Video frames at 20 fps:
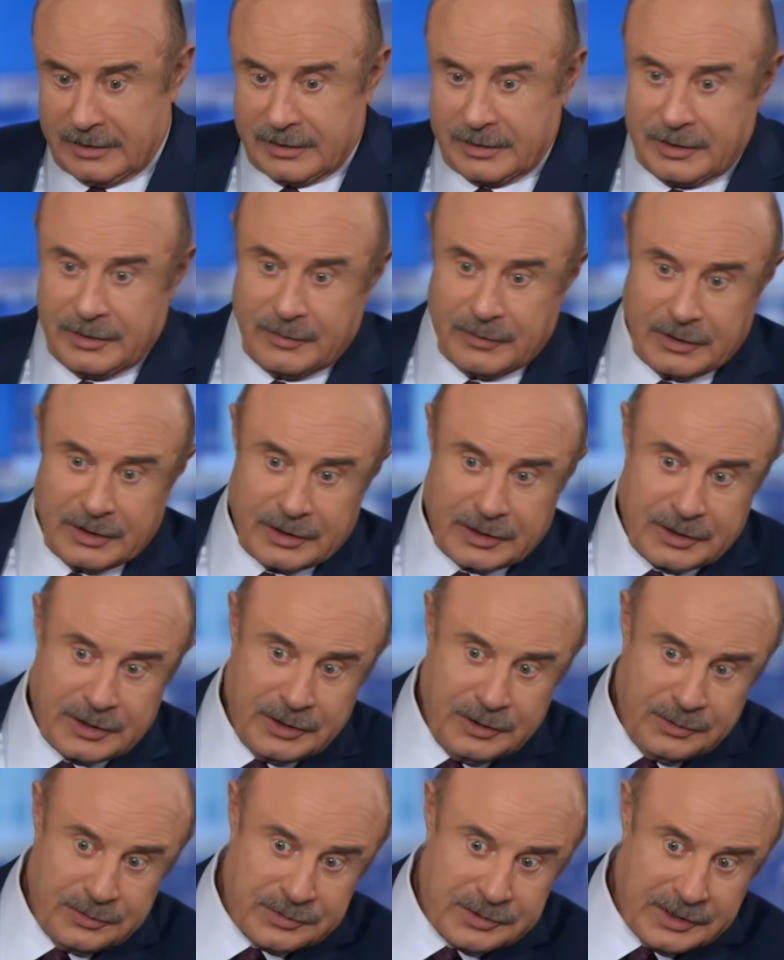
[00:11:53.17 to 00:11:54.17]
you look
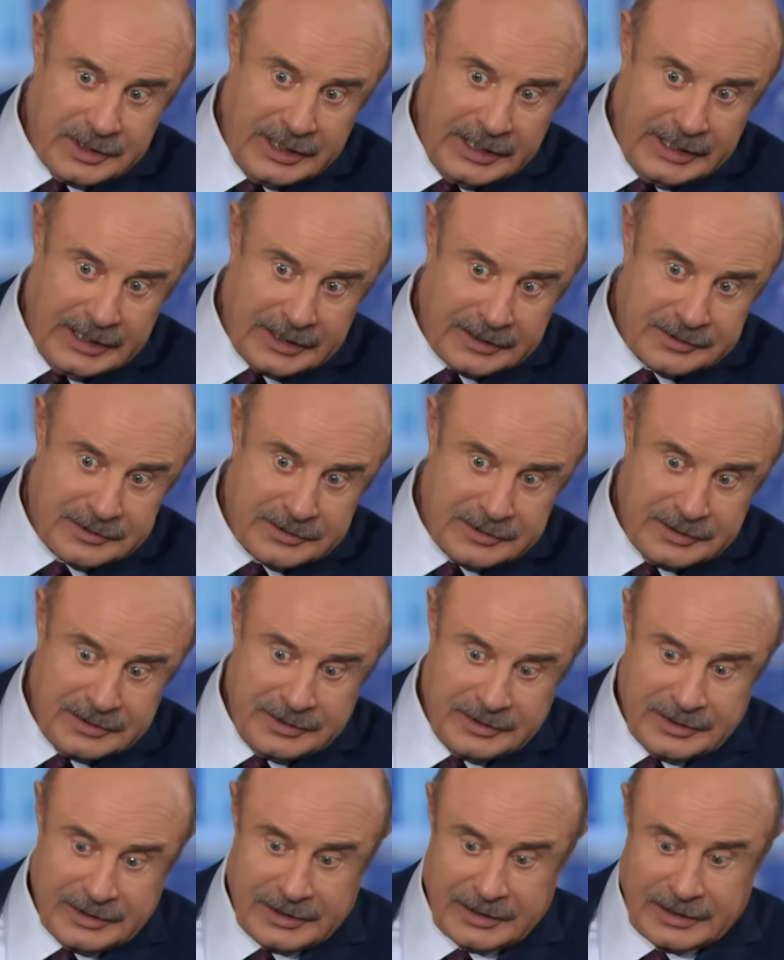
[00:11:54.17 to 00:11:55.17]
who's next and
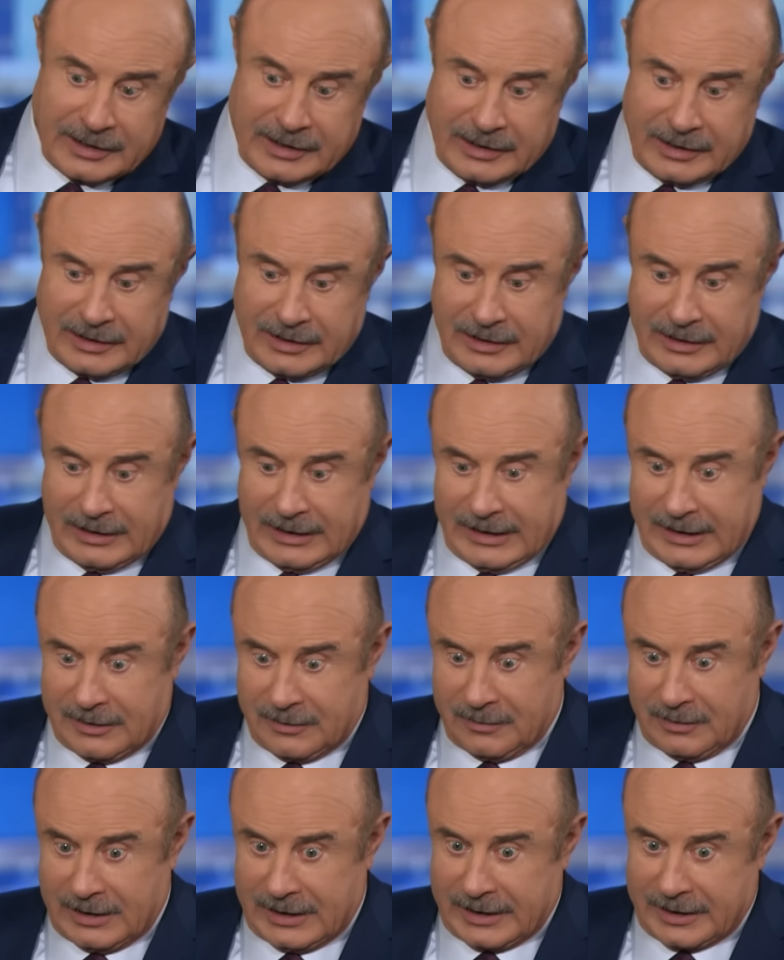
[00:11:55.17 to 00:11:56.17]
you think, I
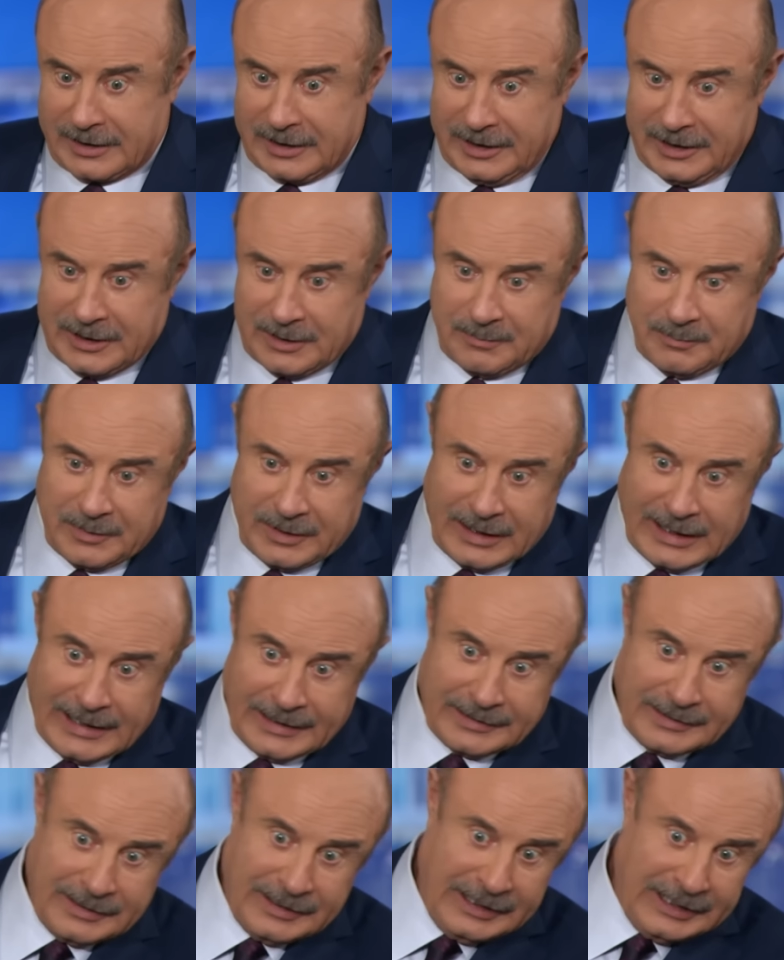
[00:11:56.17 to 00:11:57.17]
don't like him, but I
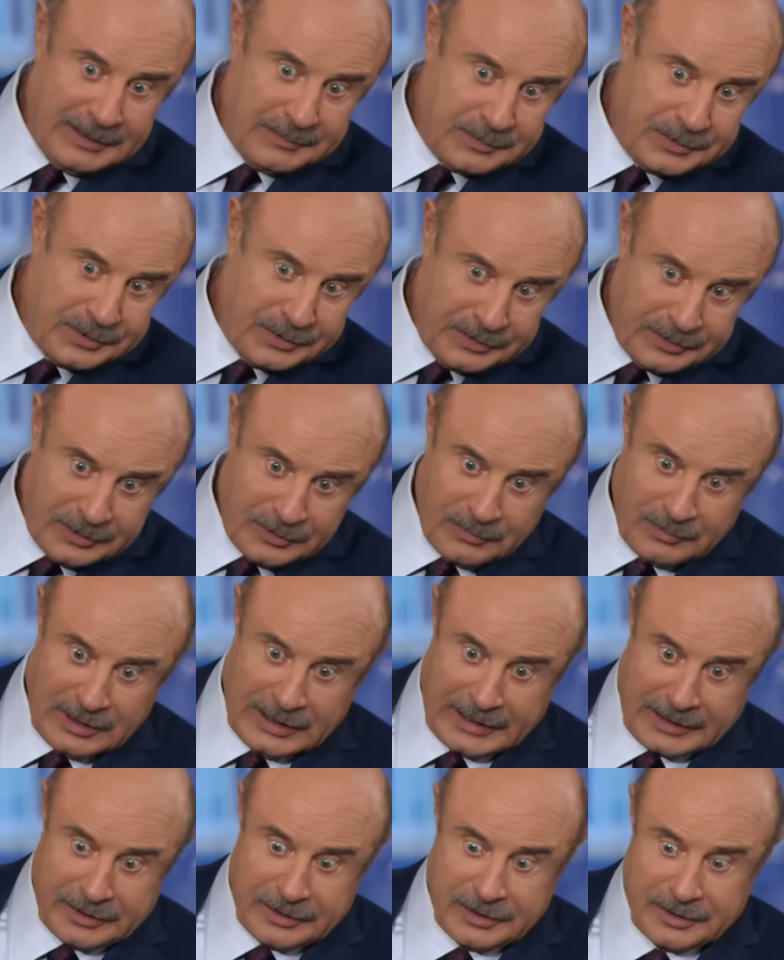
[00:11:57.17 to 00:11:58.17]
damn sure don't
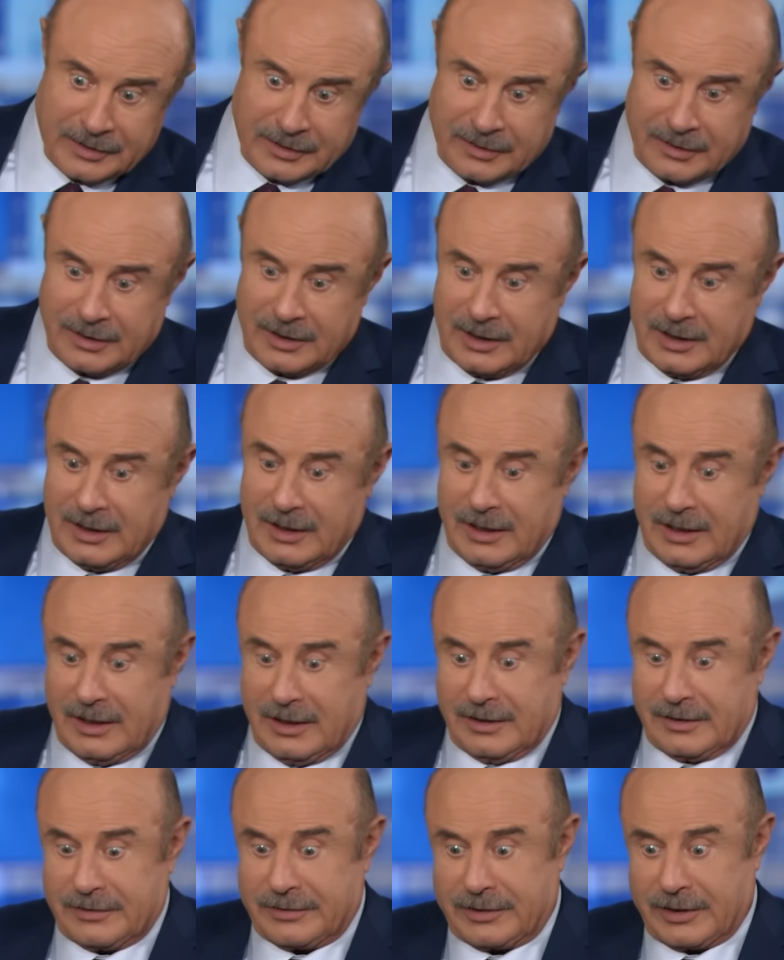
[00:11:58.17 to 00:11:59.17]
like her.
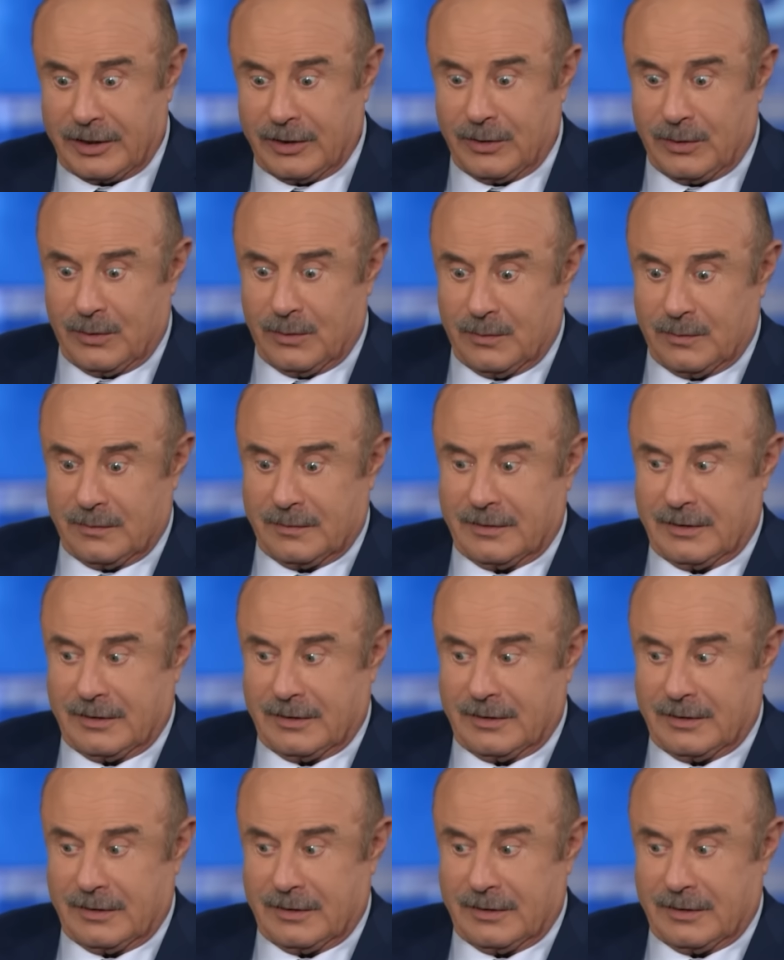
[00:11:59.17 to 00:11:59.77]
So